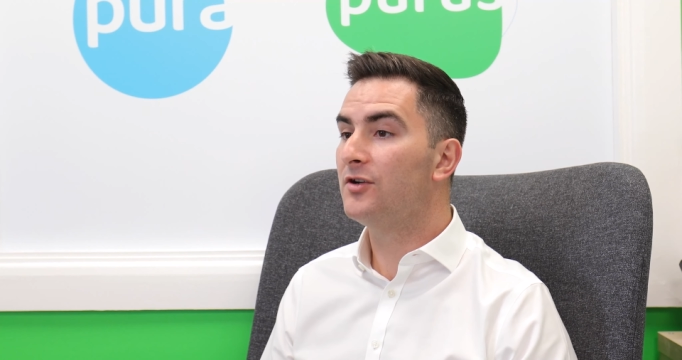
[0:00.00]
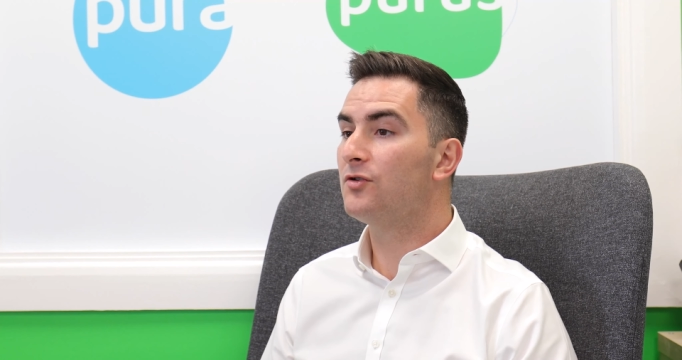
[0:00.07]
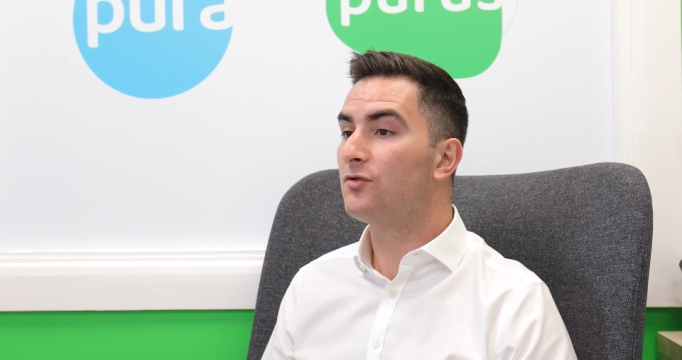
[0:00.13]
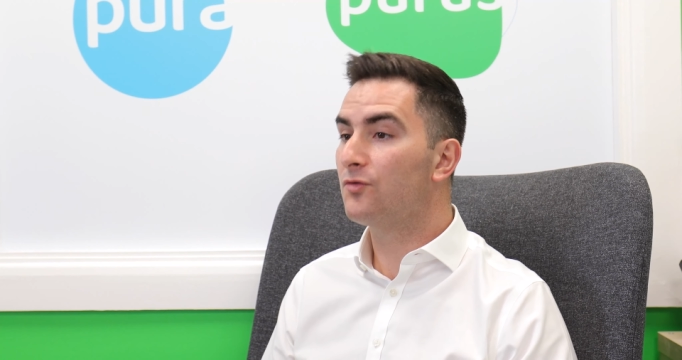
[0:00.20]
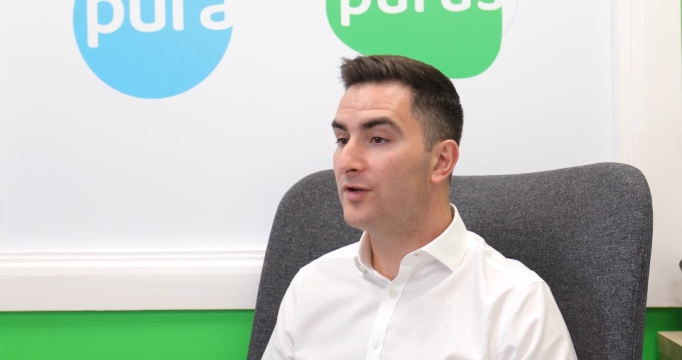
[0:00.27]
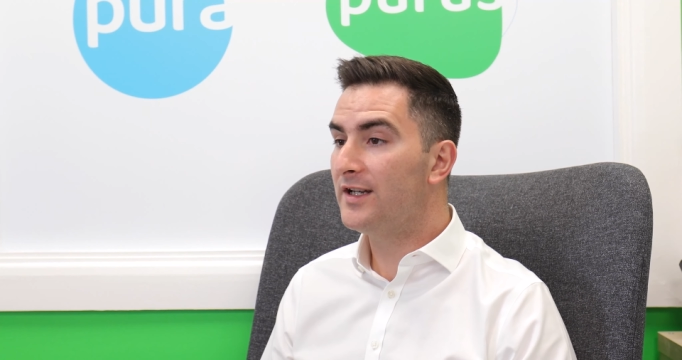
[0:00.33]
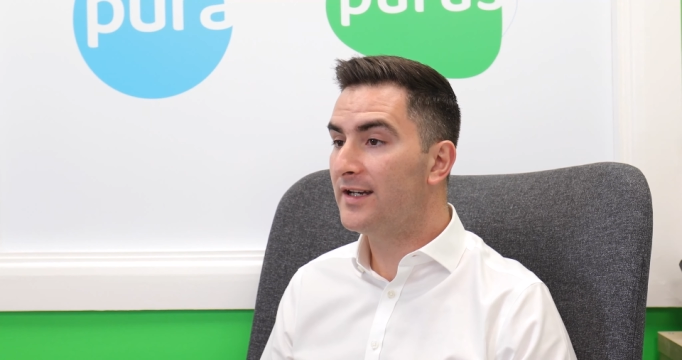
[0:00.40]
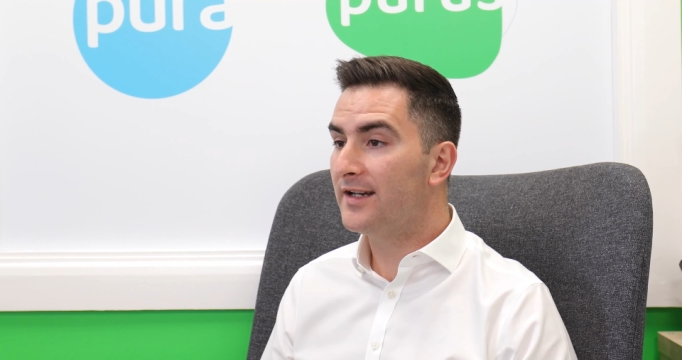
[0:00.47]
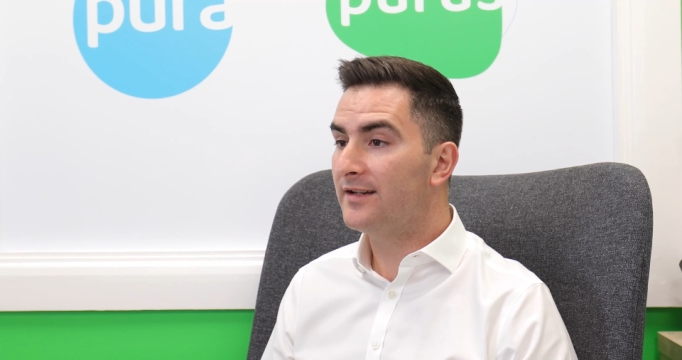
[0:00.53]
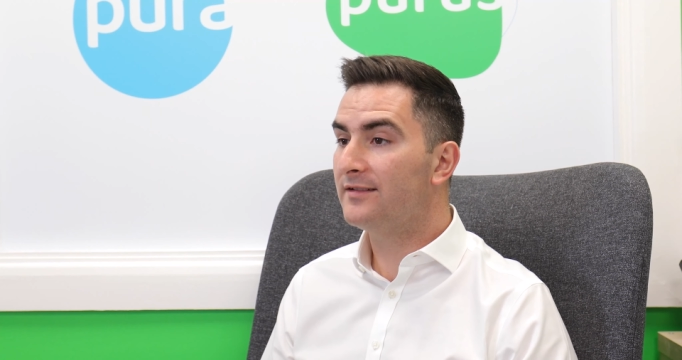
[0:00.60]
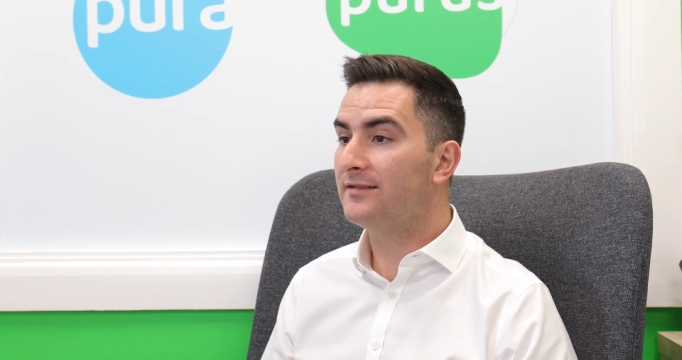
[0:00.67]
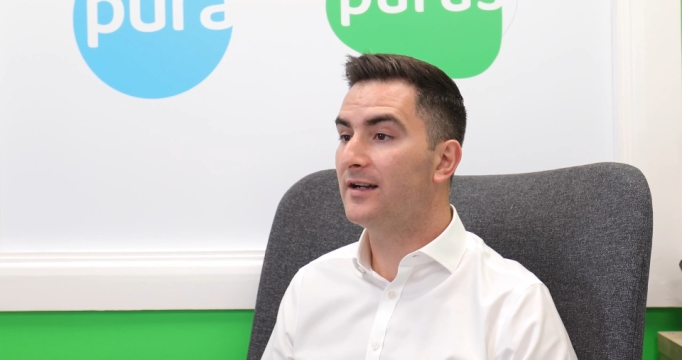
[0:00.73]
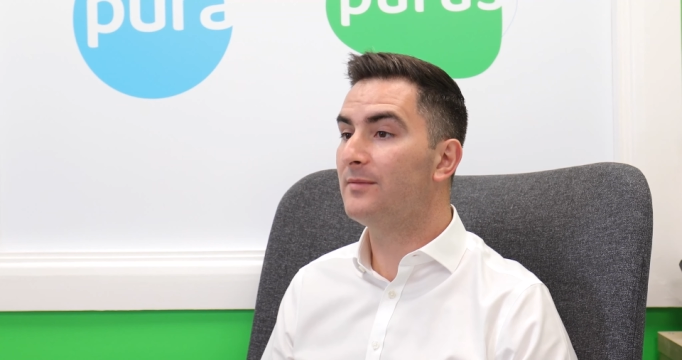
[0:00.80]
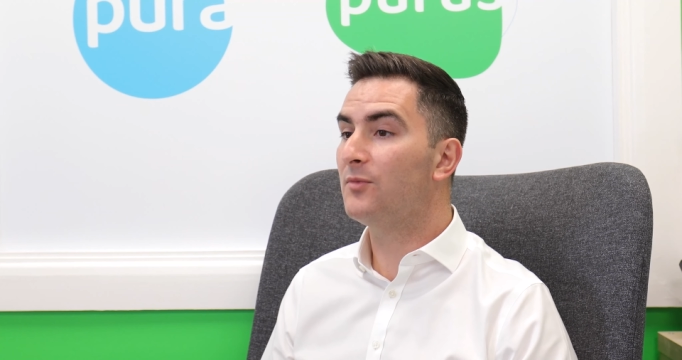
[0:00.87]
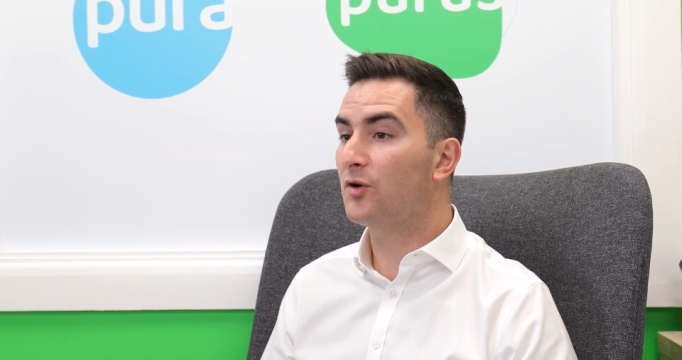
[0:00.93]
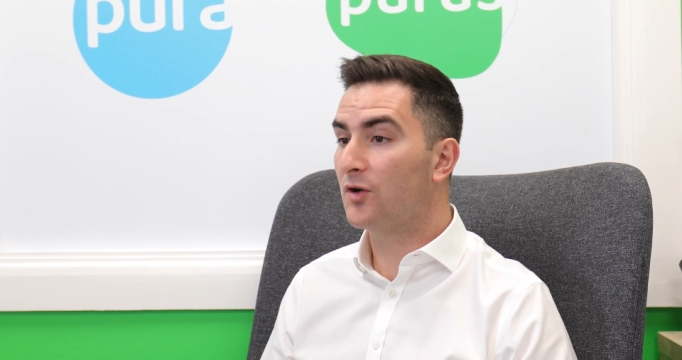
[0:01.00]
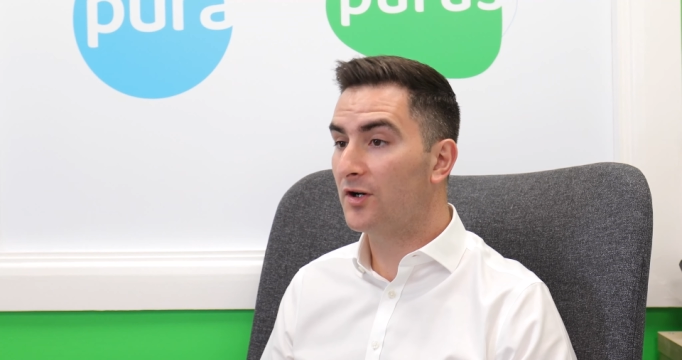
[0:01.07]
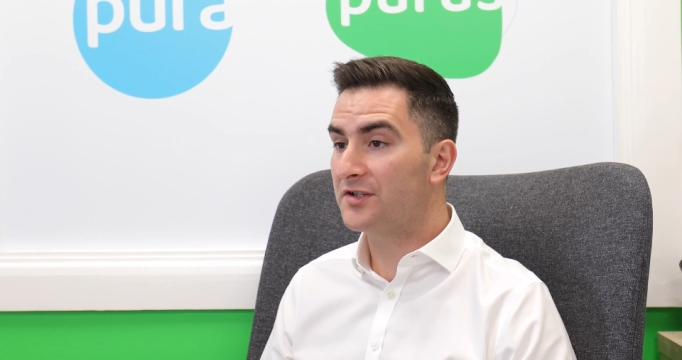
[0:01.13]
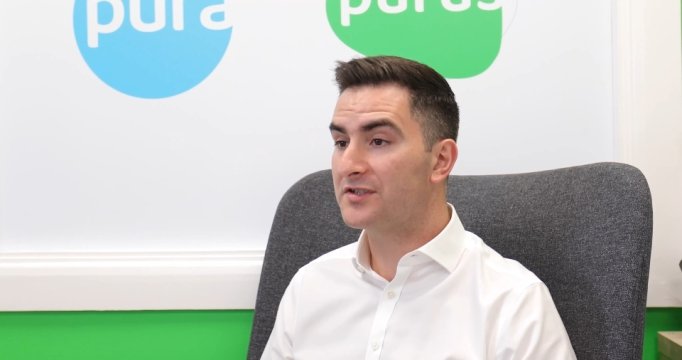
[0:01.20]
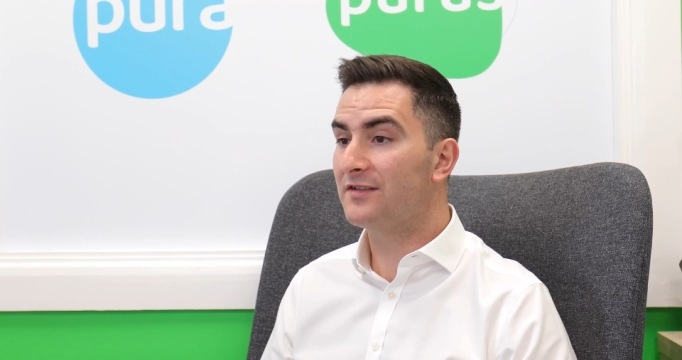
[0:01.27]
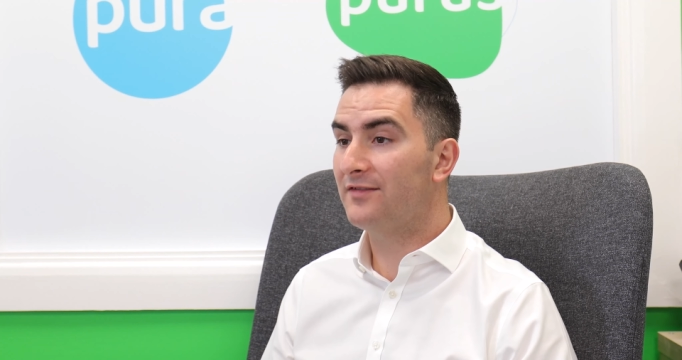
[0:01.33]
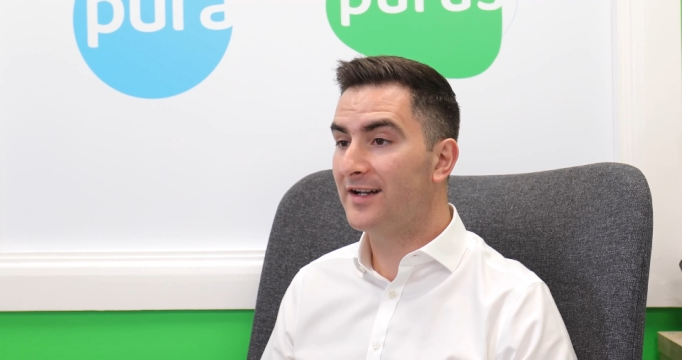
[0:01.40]
greener and more
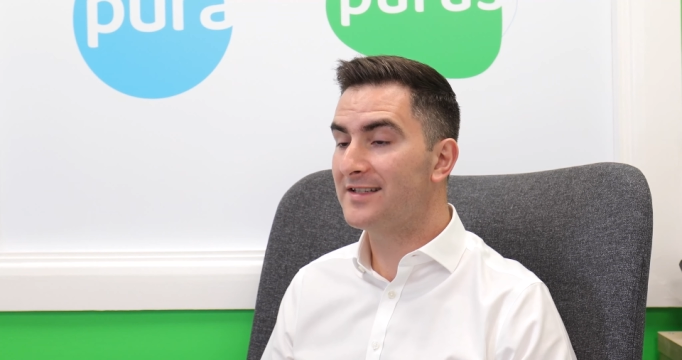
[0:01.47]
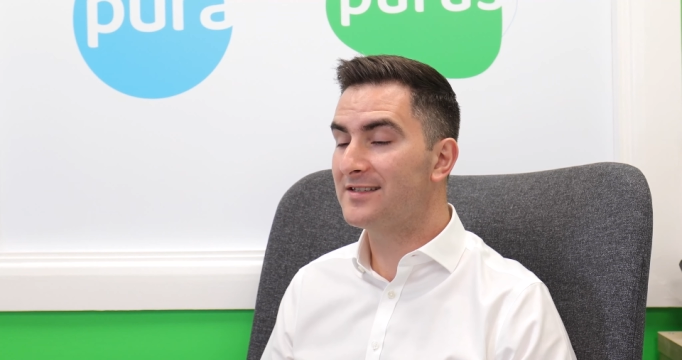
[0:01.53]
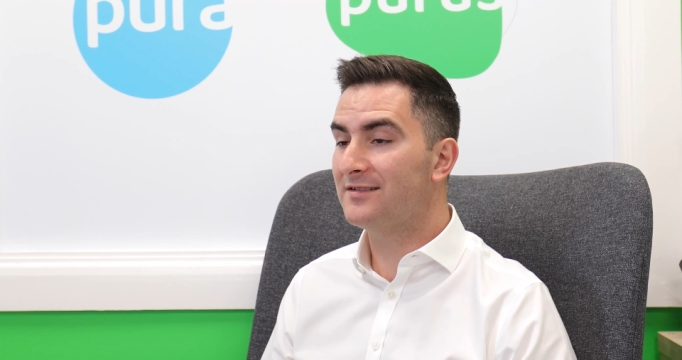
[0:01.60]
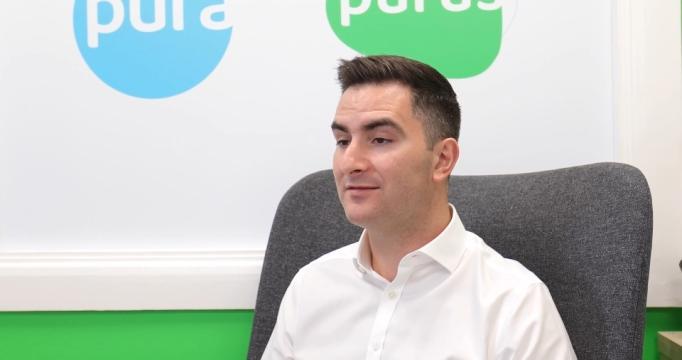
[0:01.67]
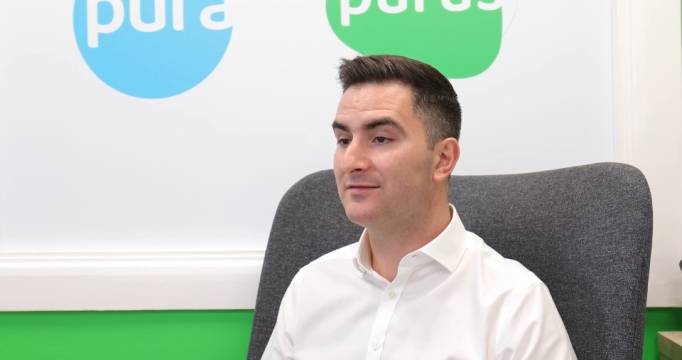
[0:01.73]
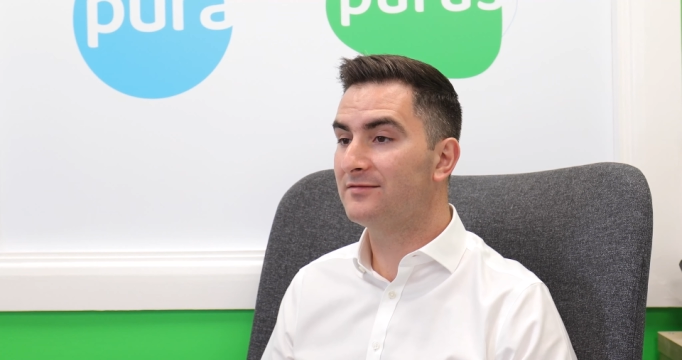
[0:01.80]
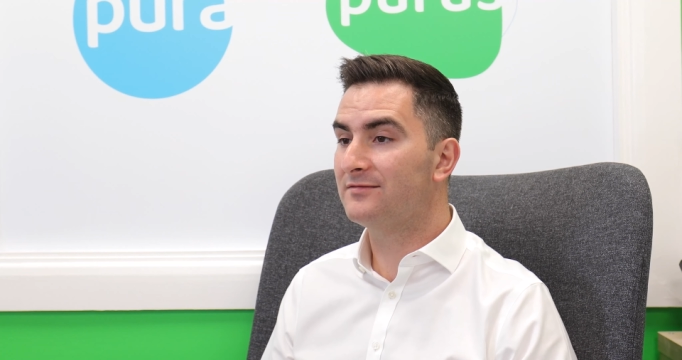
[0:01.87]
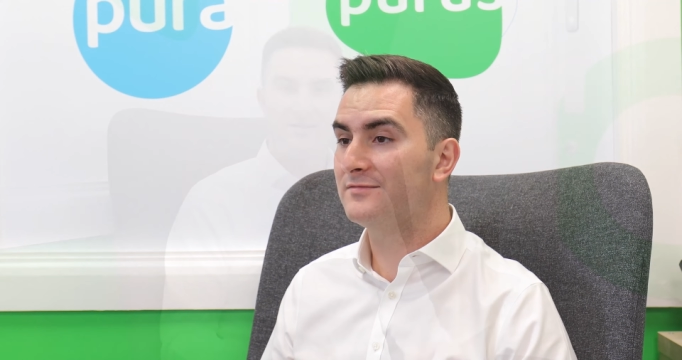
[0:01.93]
cost effective?